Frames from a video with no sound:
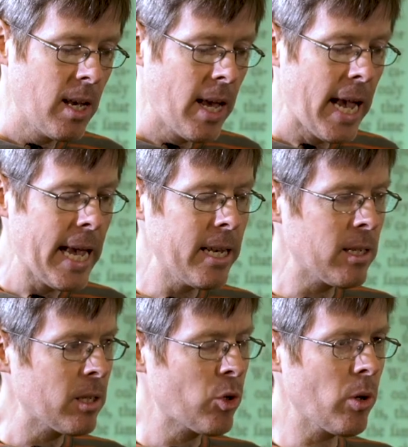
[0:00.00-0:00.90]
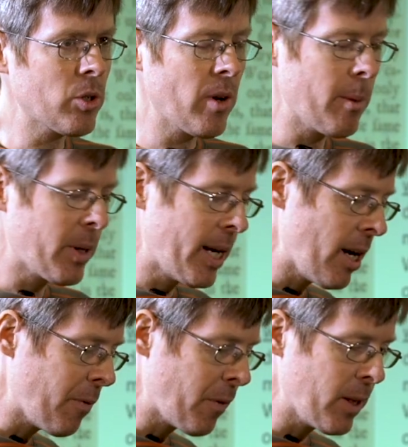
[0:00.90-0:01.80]
And George Graham
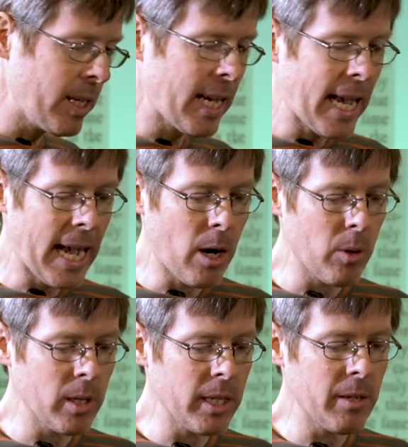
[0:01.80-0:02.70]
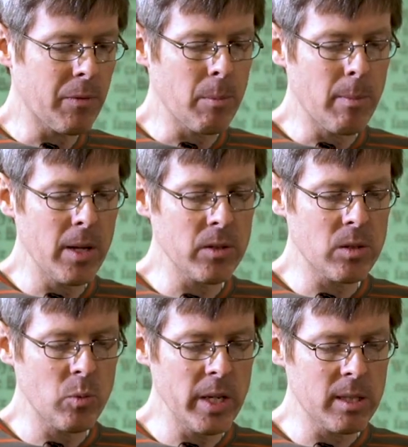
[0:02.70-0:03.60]
carefully, hourly, for
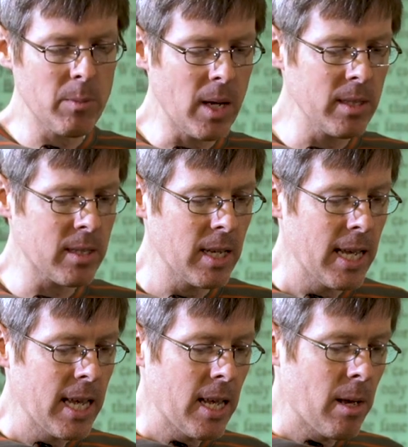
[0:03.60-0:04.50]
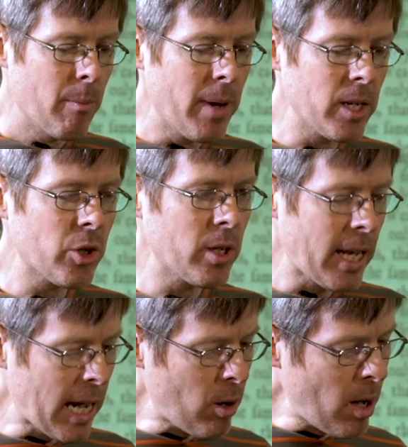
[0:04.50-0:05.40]
months, weeks, months, measured
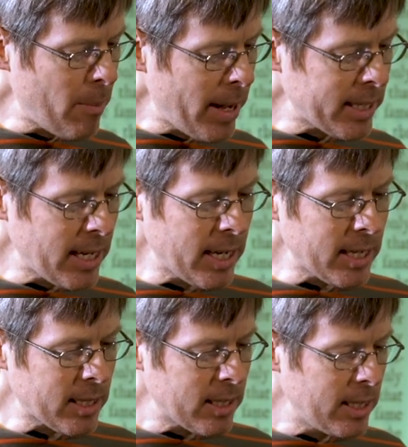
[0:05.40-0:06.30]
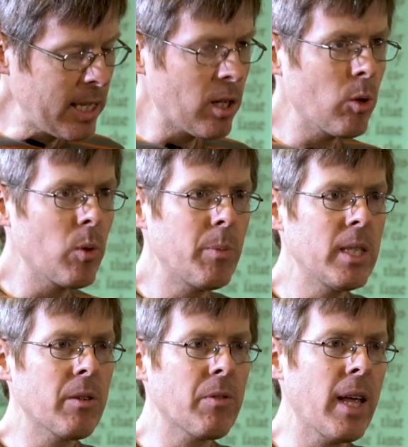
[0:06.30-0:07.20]
how a magnetic needle would be
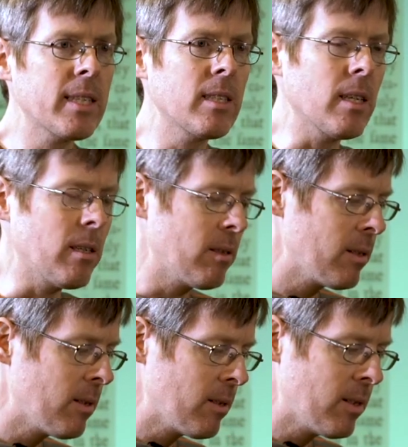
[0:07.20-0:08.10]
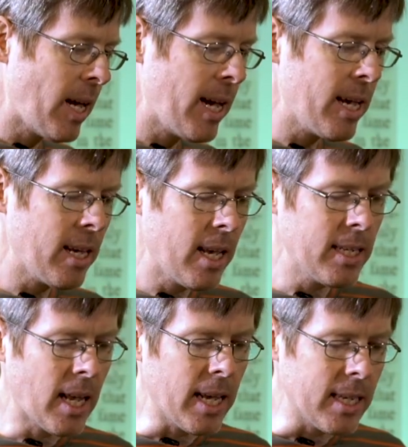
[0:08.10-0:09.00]
deflected day
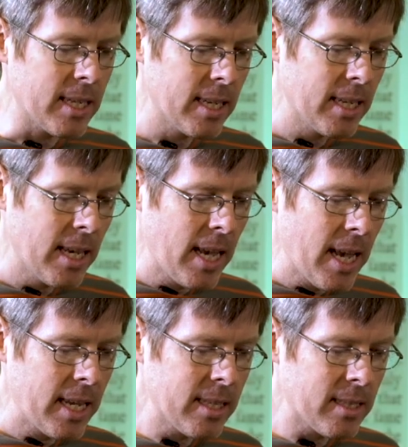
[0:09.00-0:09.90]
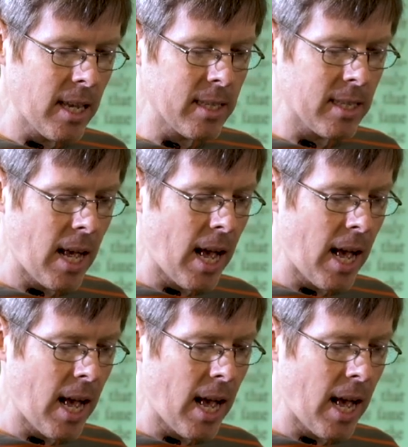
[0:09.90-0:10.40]
and night. And he says,